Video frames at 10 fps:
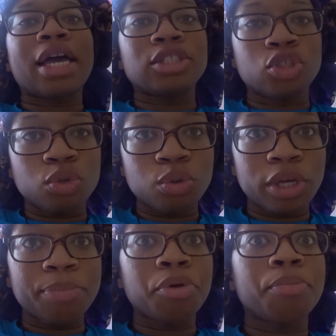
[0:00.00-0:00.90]
do
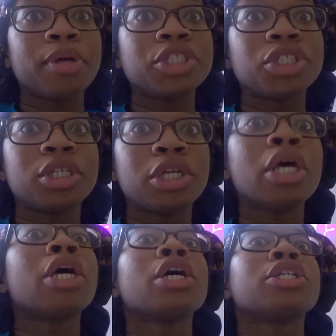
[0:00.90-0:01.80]
get permission
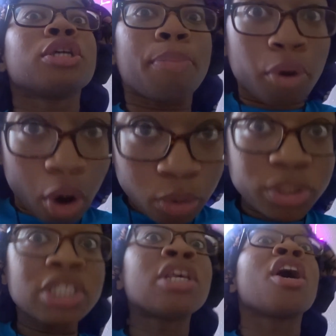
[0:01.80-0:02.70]
to
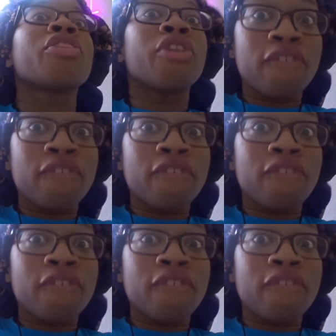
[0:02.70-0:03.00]
post the